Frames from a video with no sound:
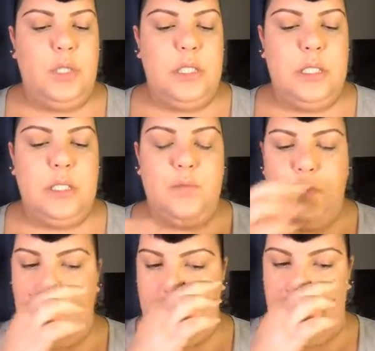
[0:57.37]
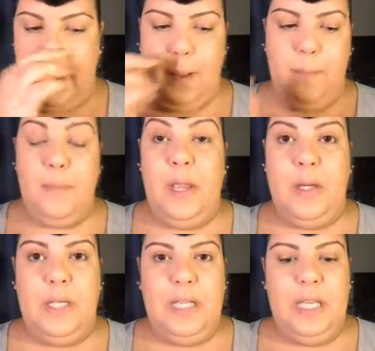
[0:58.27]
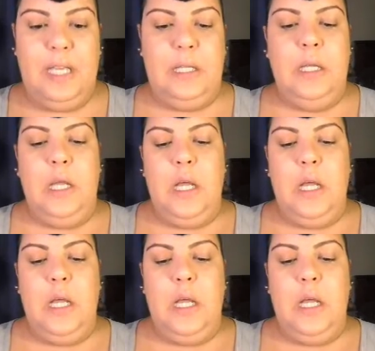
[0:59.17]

This is from Mary Kay.